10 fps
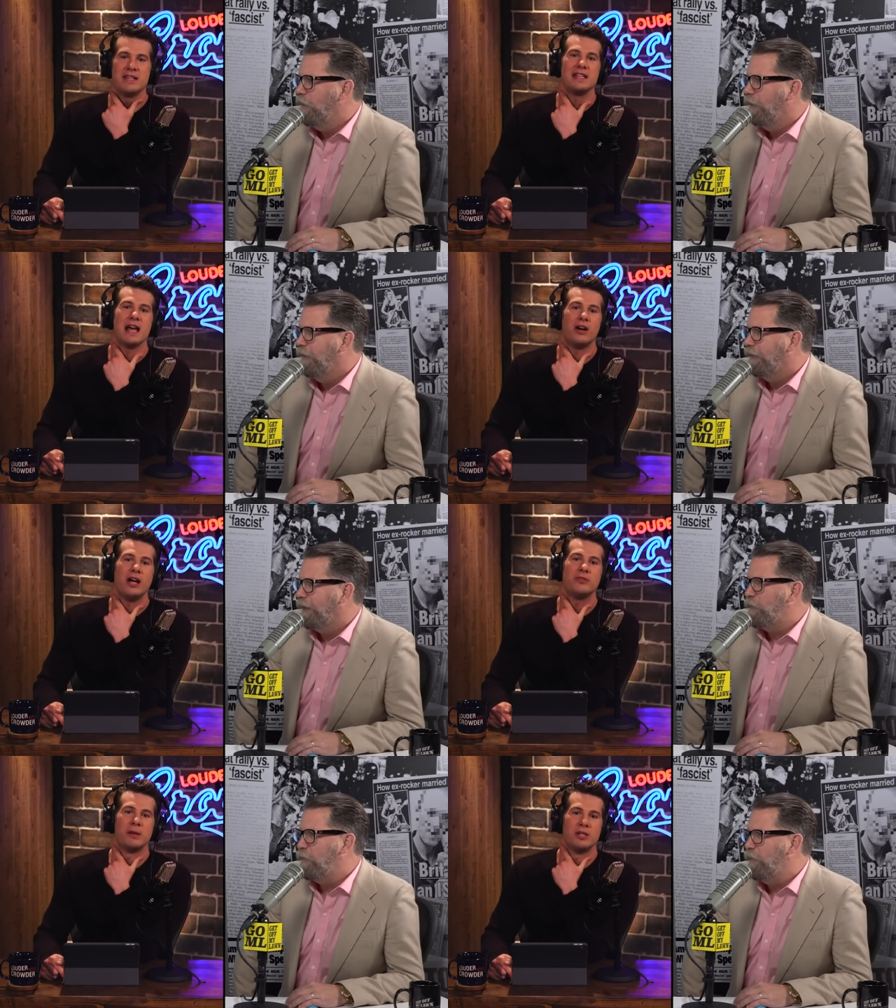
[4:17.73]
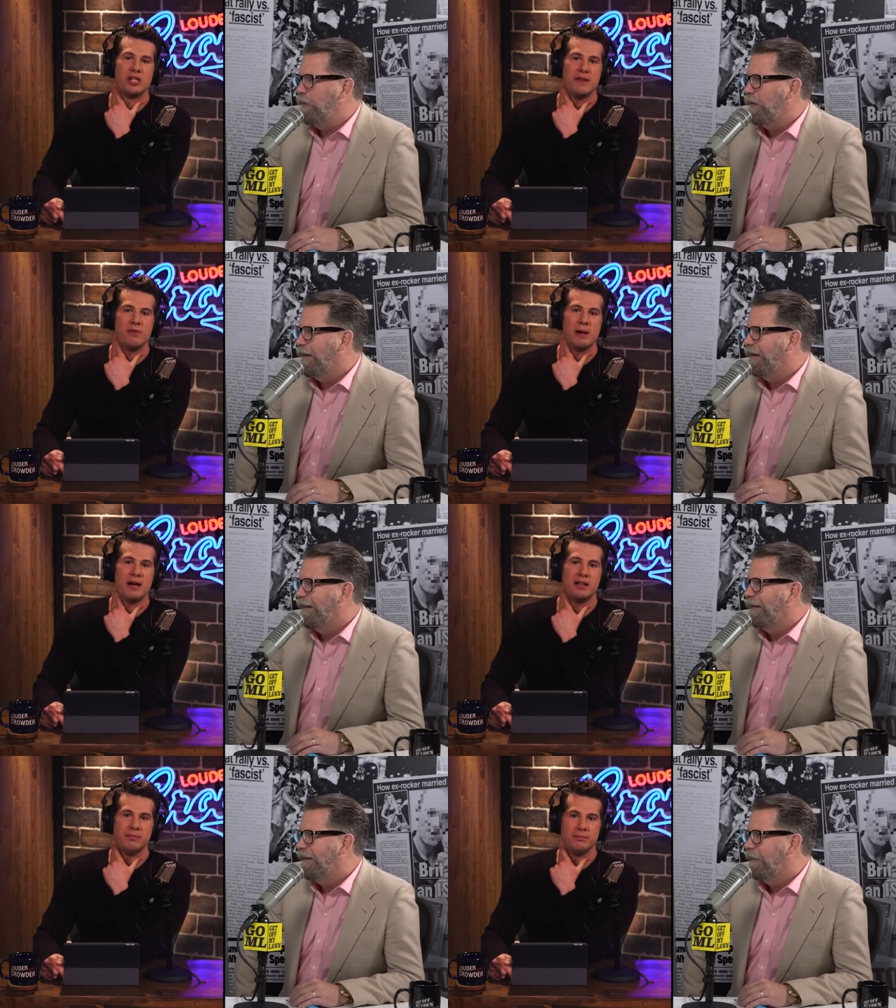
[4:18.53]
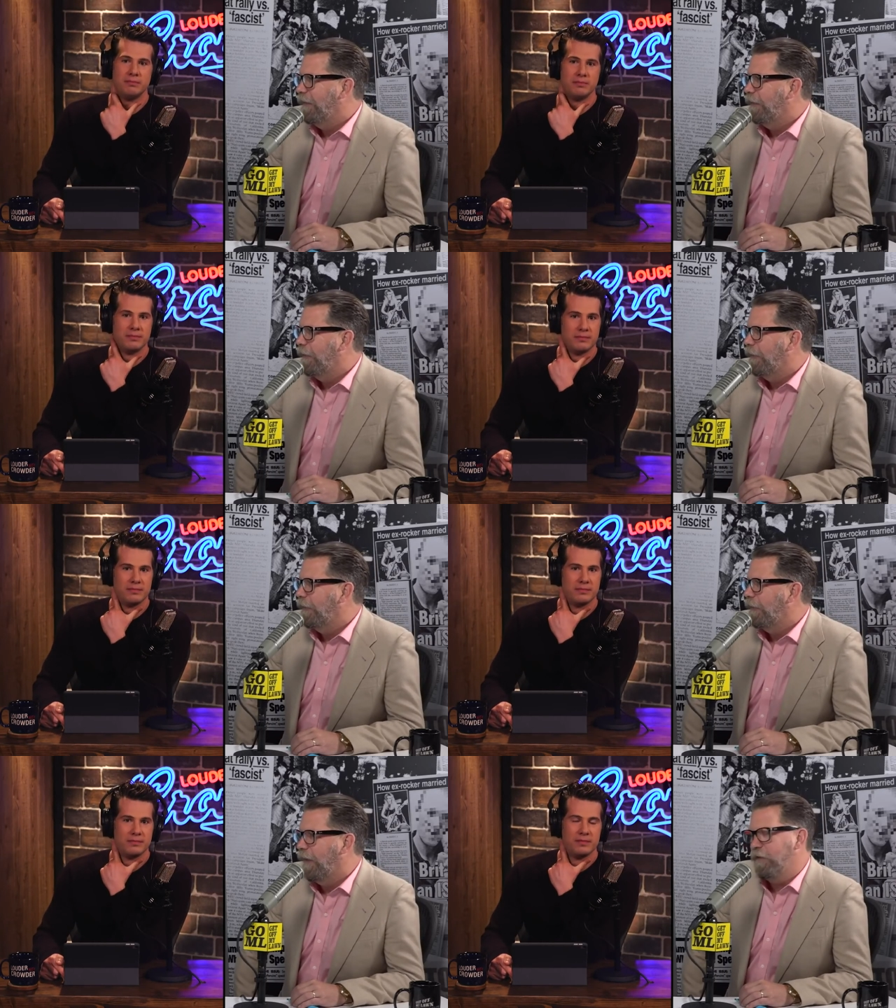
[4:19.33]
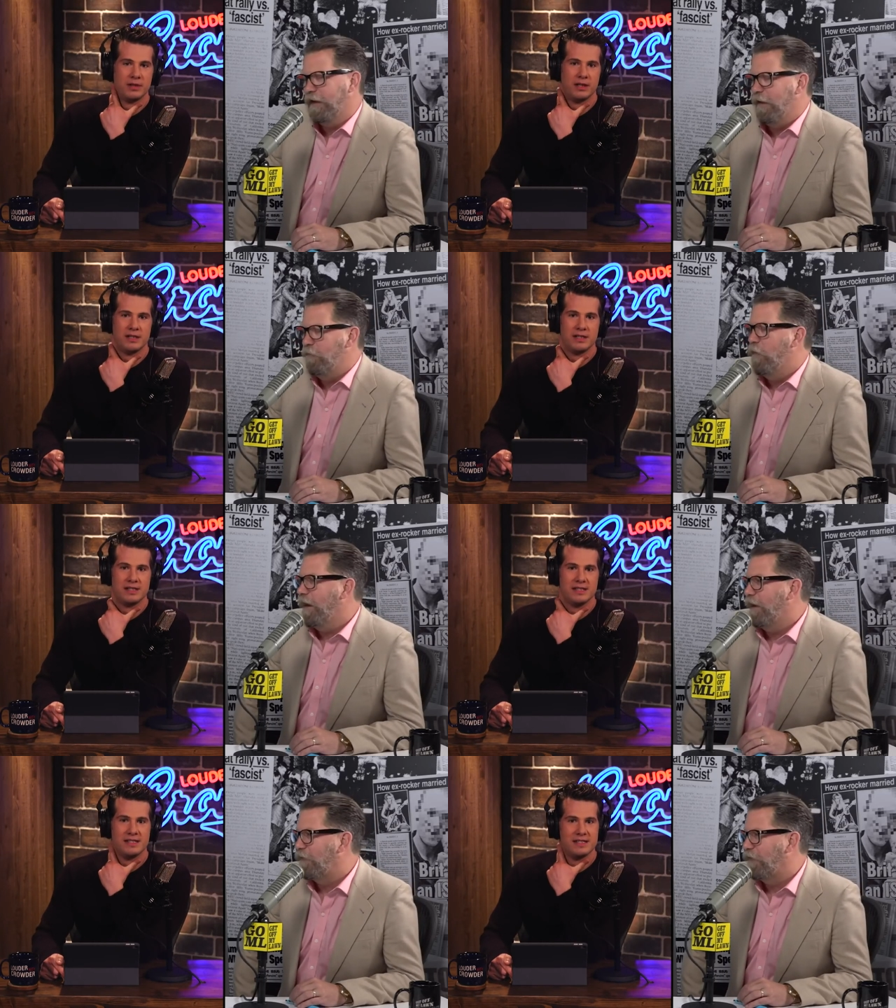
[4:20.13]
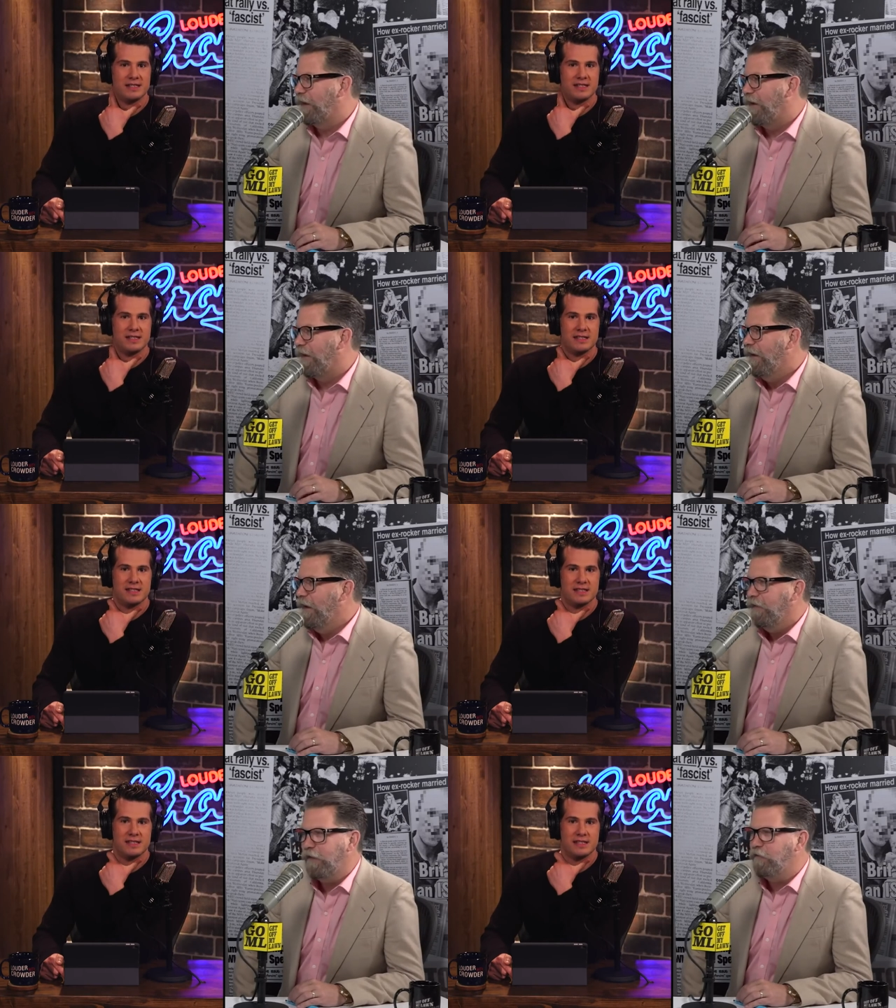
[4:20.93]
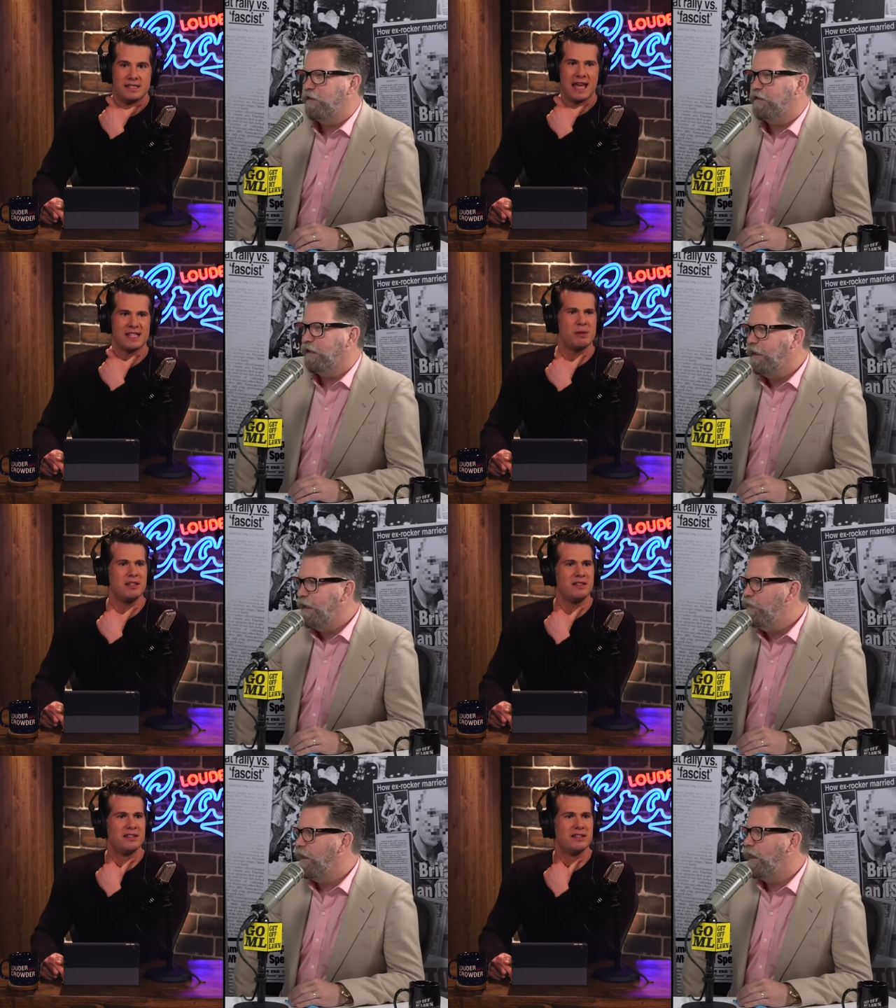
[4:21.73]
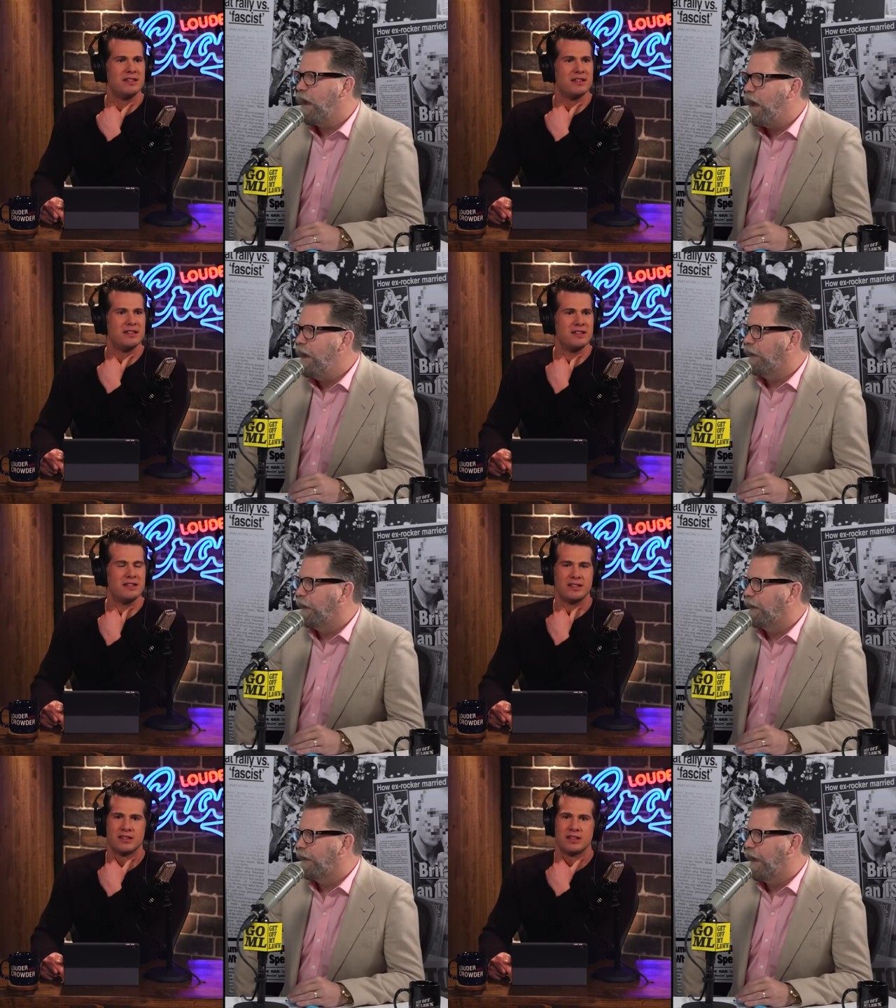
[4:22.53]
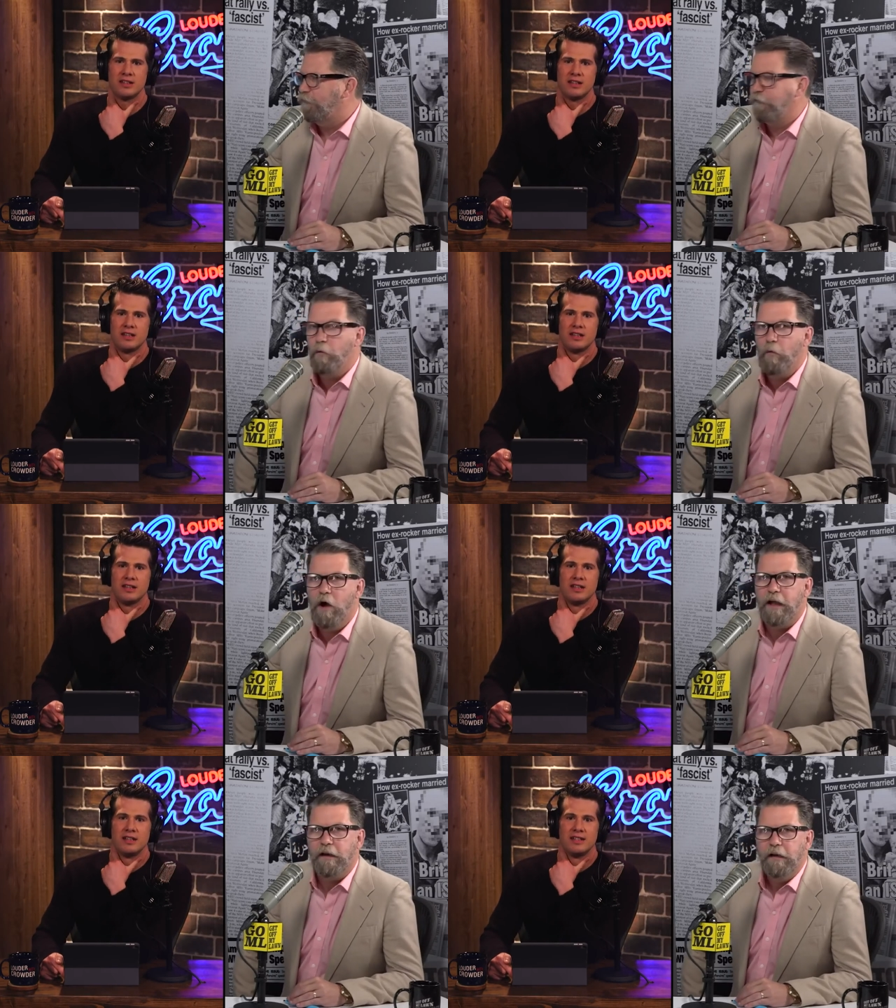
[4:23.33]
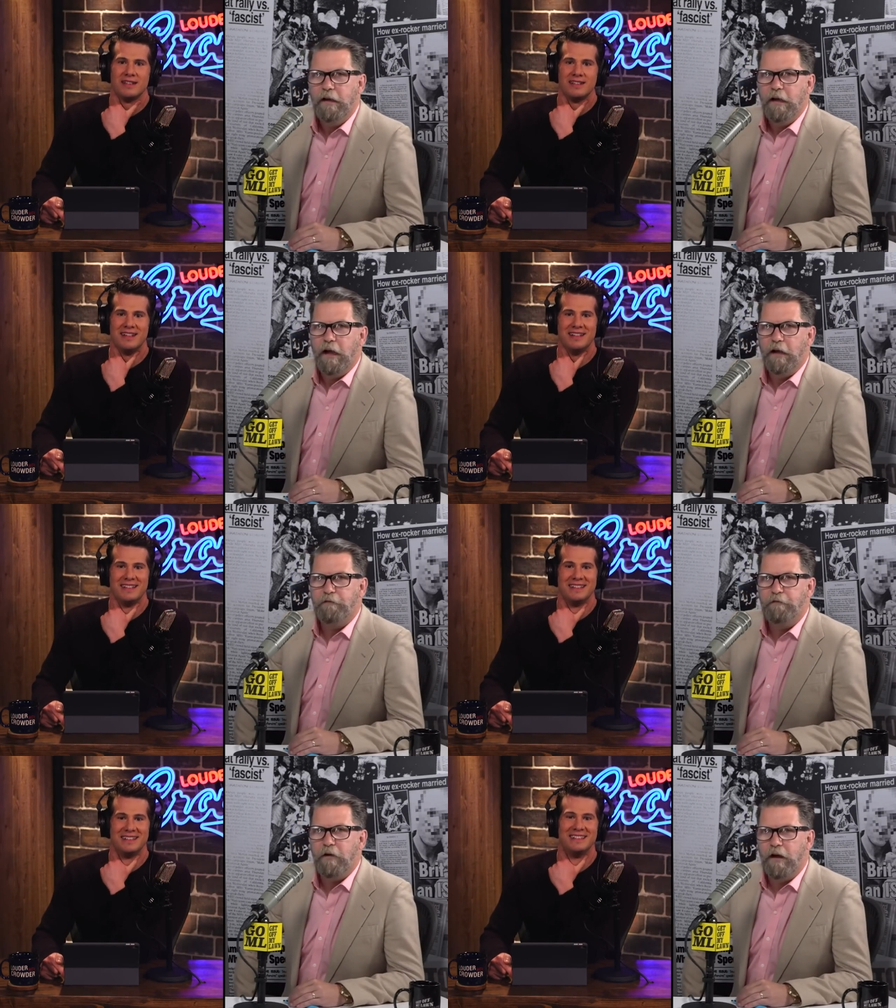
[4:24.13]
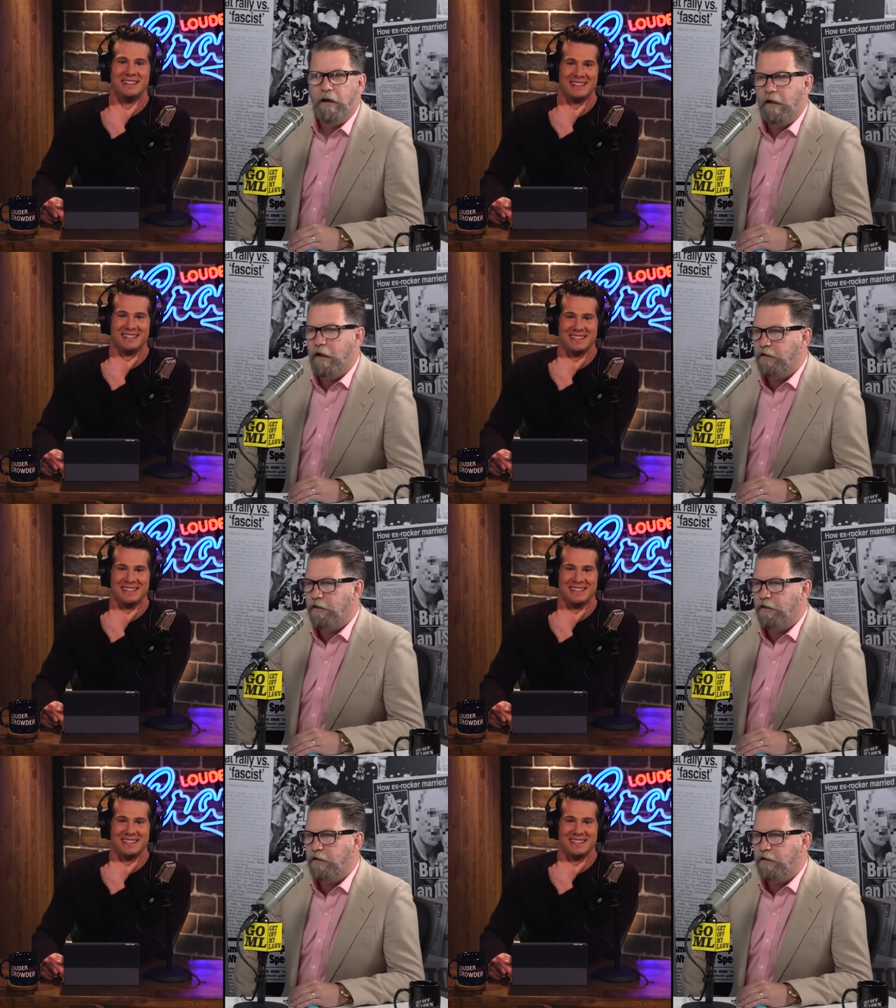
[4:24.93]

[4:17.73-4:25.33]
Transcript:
Speaker 1: No, he's not her like, husband. She never married him. Okay, whatever they are. Like to, to live a lie like that for what? a, uh,